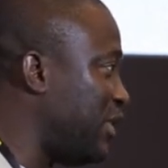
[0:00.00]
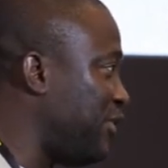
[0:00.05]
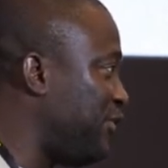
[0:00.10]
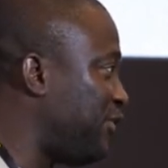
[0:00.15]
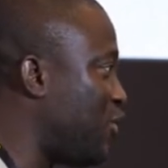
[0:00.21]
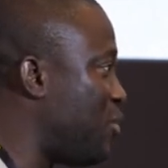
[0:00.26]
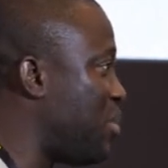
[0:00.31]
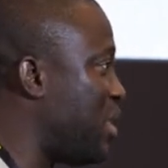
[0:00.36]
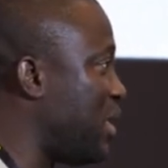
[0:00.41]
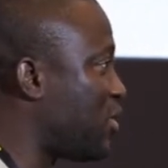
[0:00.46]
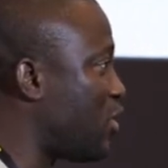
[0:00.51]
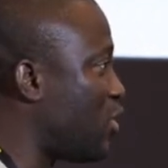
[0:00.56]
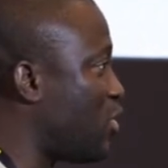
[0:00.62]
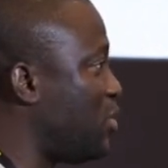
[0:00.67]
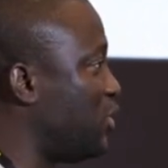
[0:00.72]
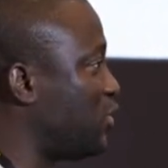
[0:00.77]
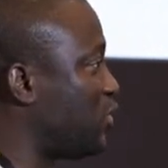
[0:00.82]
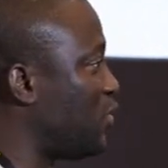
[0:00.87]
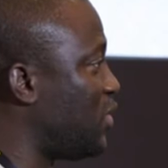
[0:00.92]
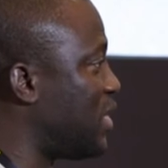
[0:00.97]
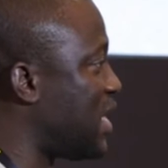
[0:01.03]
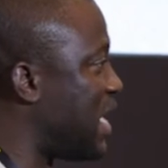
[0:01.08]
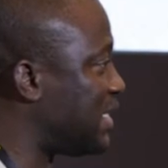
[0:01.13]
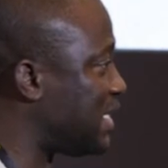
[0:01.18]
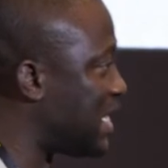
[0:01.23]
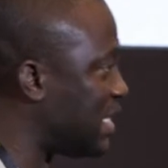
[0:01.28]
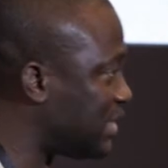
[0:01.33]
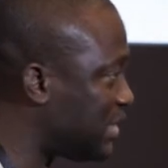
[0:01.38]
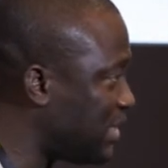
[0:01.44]
informal economy so
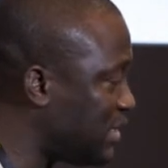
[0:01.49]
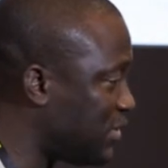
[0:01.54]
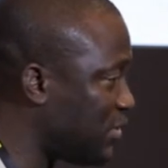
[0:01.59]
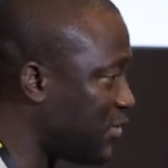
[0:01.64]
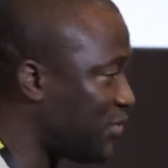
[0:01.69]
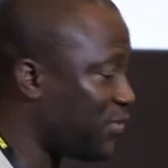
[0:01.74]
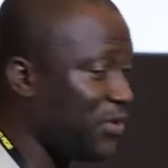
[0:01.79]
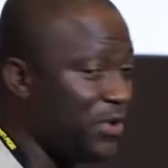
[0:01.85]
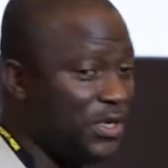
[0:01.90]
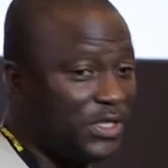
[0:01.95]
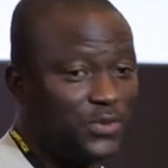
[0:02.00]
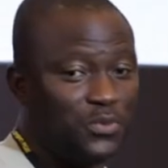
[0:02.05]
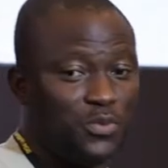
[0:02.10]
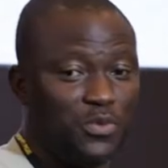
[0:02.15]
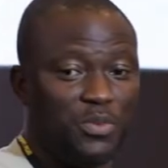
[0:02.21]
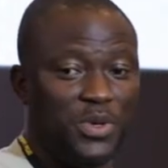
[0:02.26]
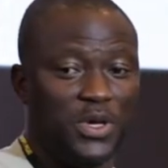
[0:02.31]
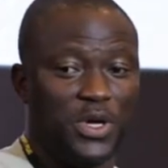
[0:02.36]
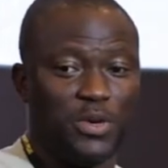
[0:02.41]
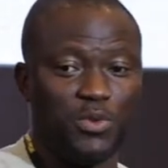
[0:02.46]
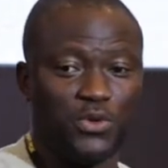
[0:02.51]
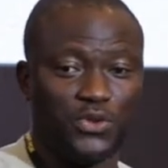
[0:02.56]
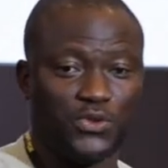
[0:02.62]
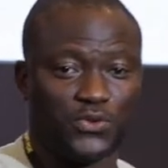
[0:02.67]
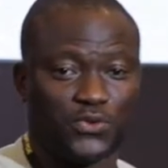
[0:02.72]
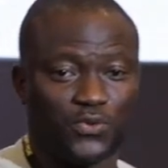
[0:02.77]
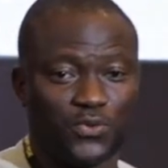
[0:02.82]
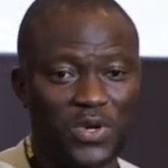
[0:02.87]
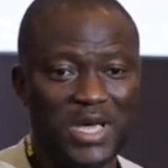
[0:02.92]
that a city authority will be able
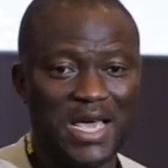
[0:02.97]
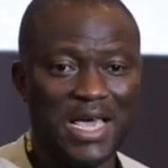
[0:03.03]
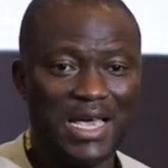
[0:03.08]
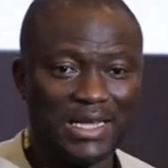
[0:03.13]
to